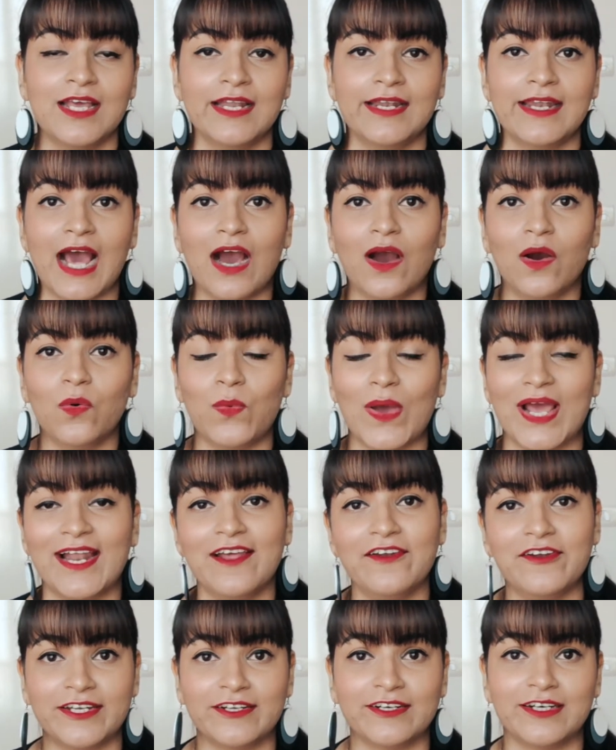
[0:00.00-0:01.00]
Now, when
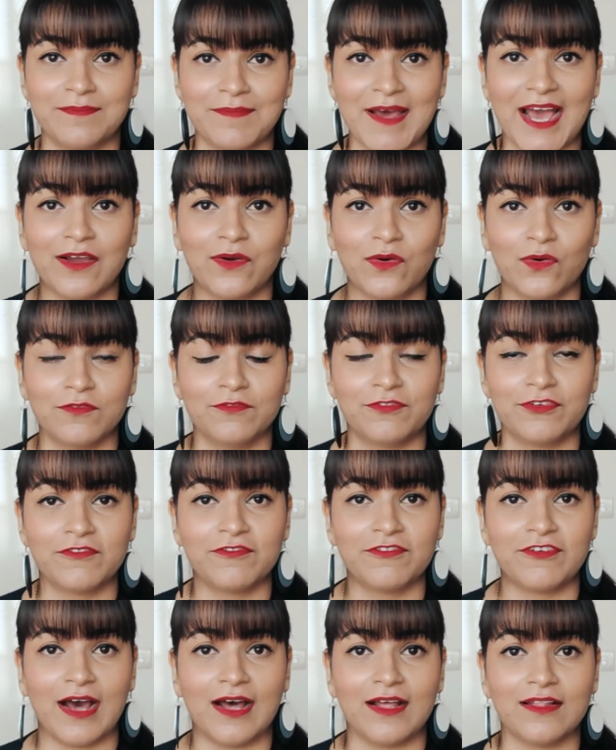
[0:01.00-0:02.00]
I returned back home from
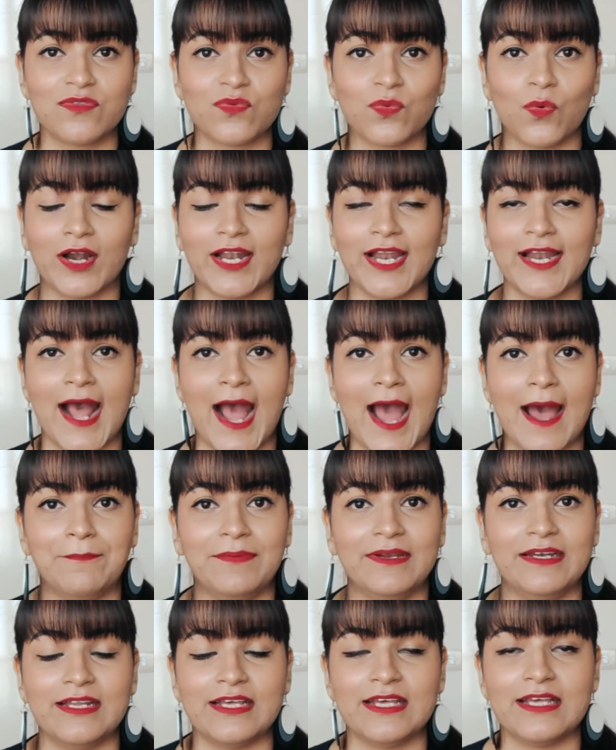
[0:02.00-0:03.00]
France, what had
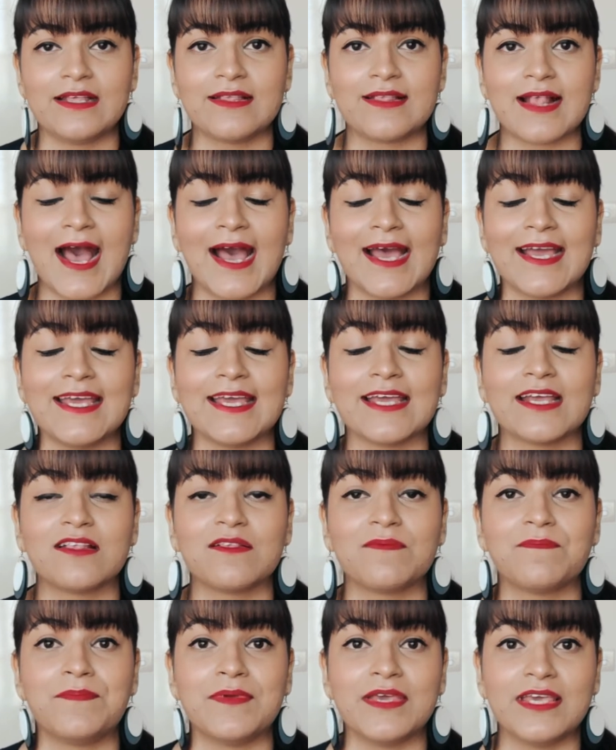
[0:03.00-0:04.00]
happened is I
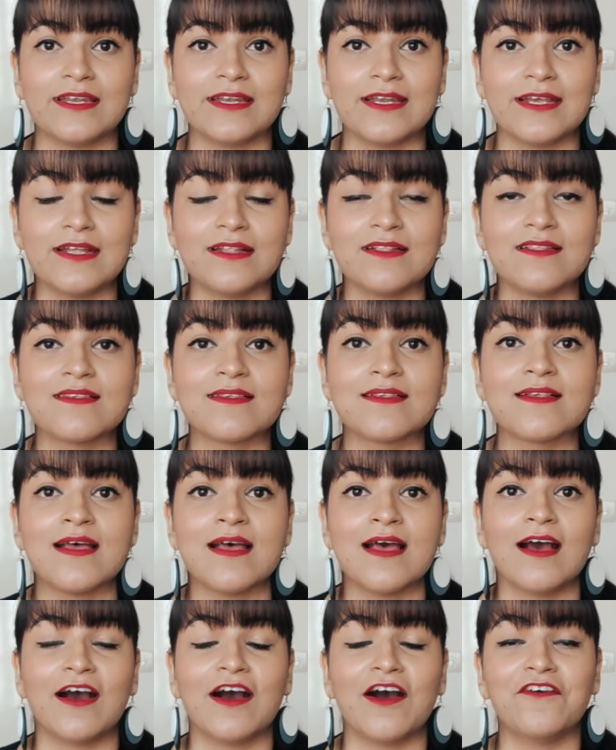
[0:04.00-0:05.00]
experienced
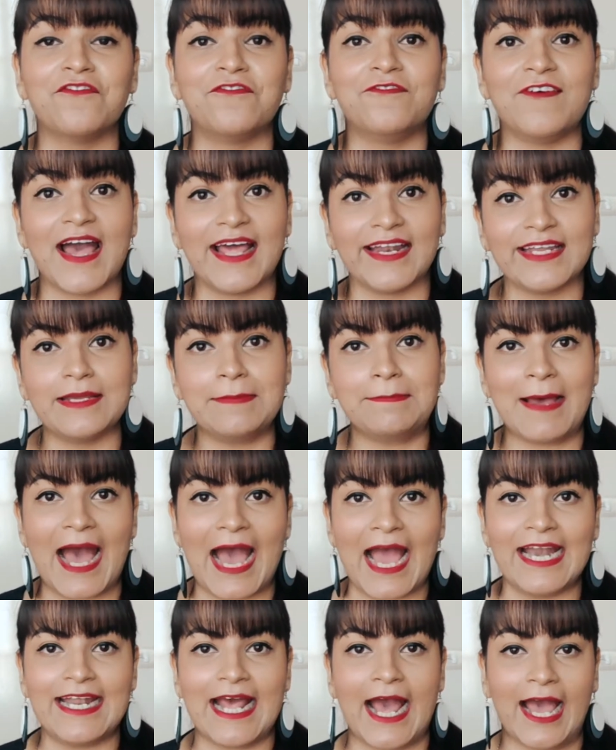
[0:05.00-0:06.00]
a very
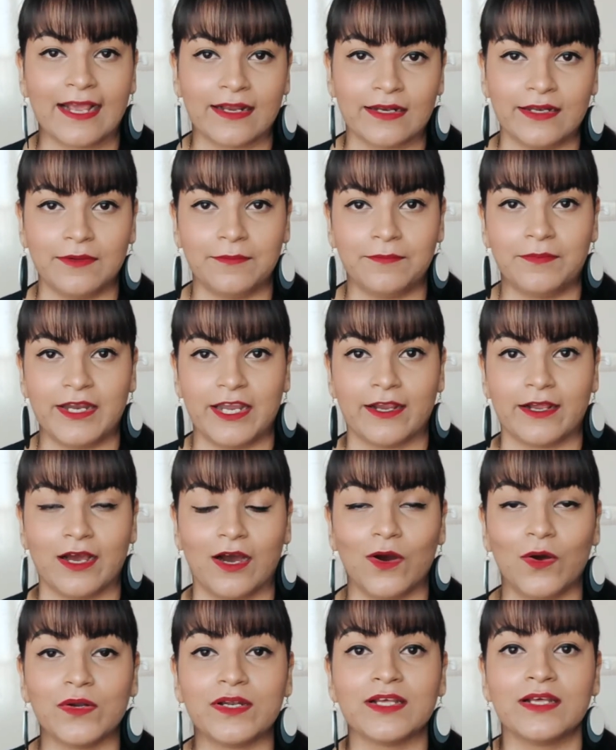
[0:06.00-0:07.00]
bad acne
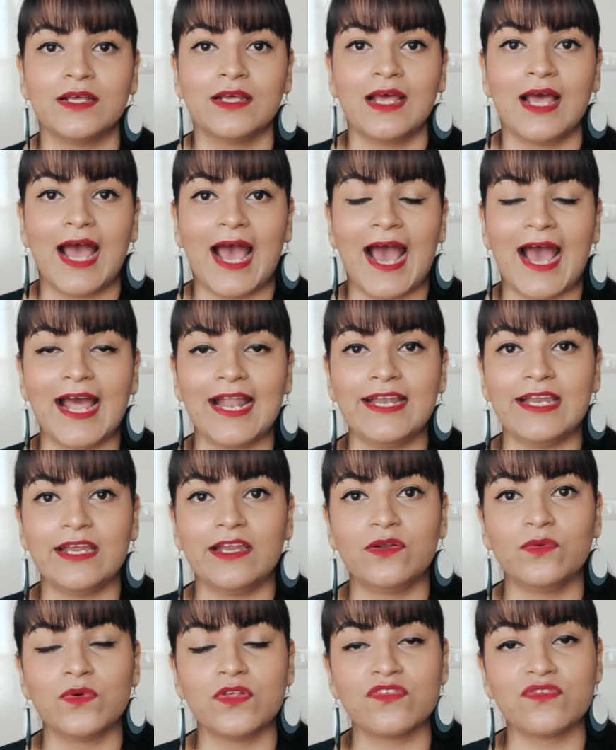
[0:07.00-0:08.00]
breakout, and
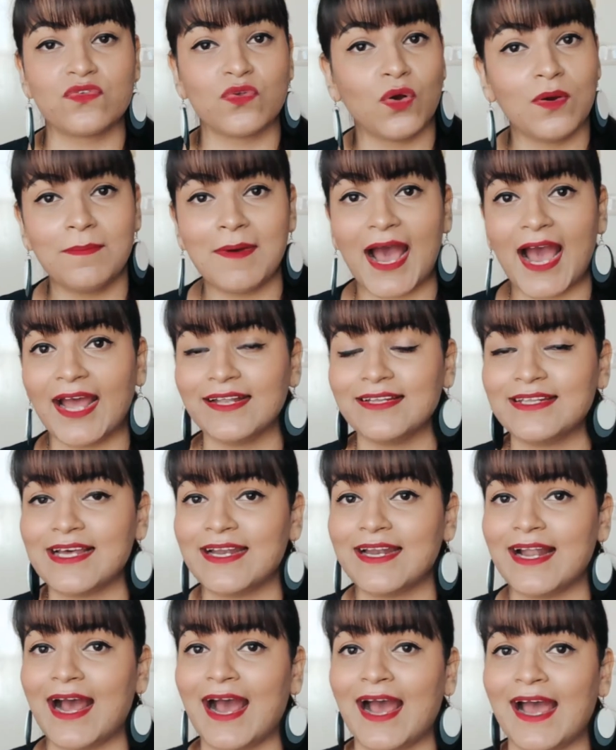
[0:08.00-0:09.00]
it was so bad
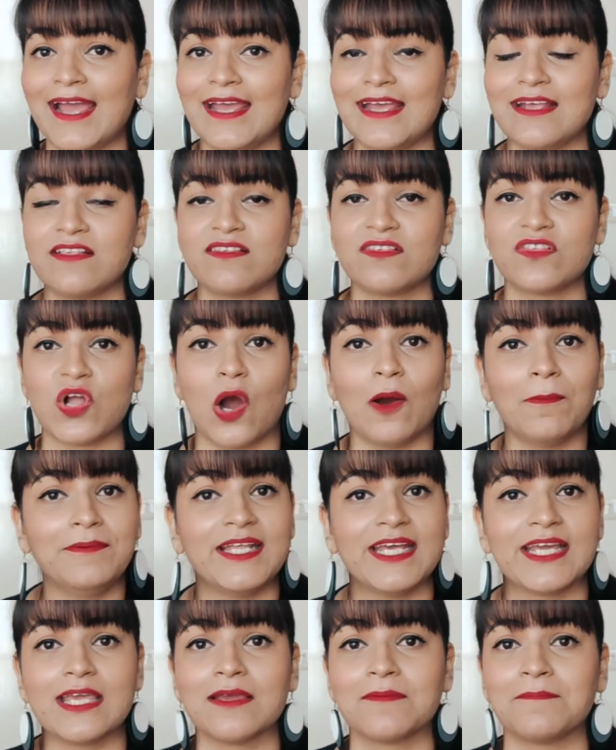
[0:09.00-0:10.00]
that I stopped
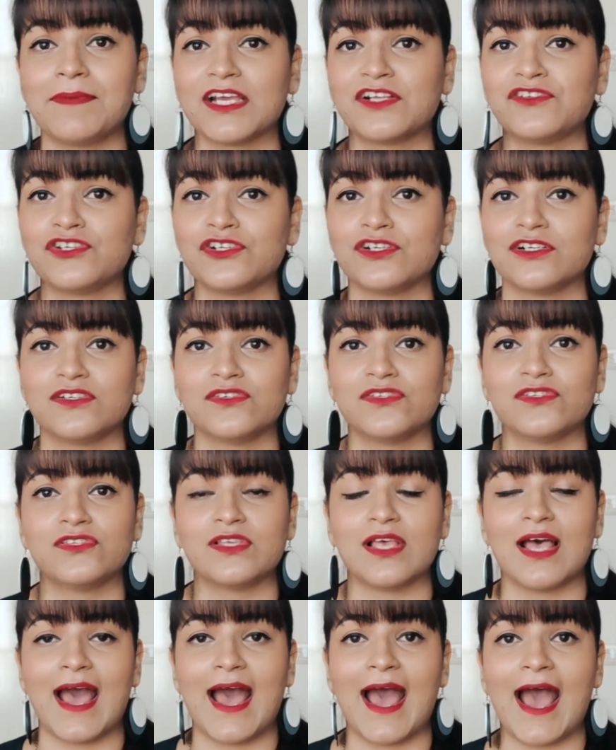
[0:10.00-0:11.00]
taking pictures
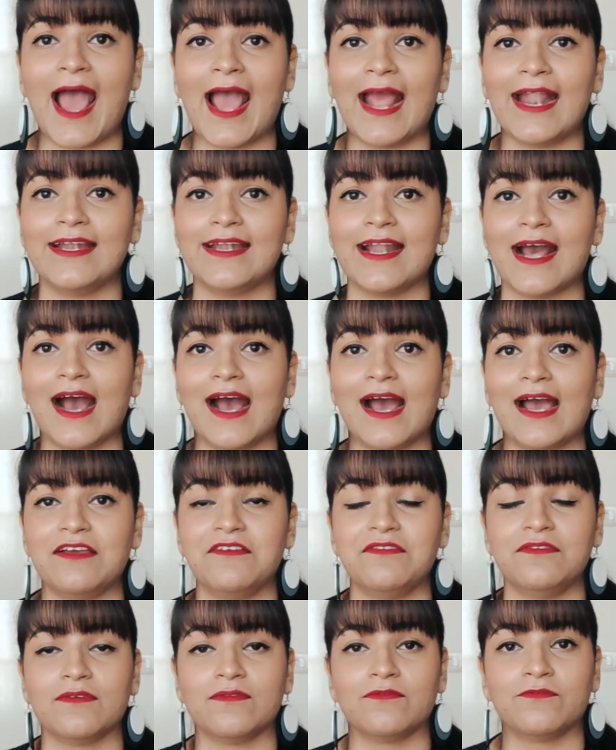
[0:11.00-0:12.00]
and
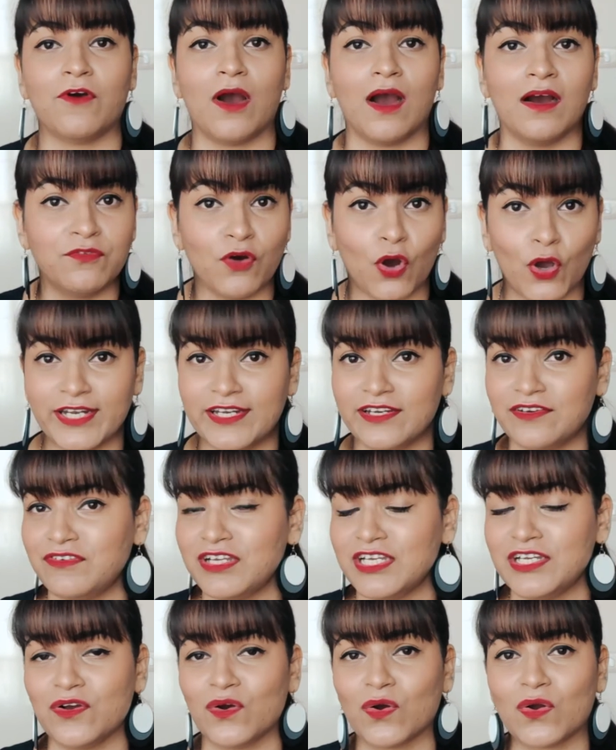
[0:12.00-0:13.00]
I avoided
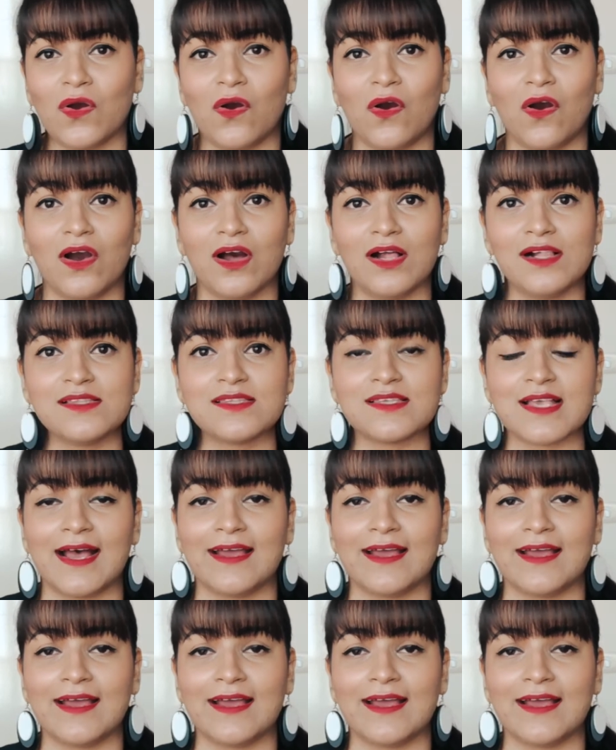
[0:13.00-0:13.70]
video calls.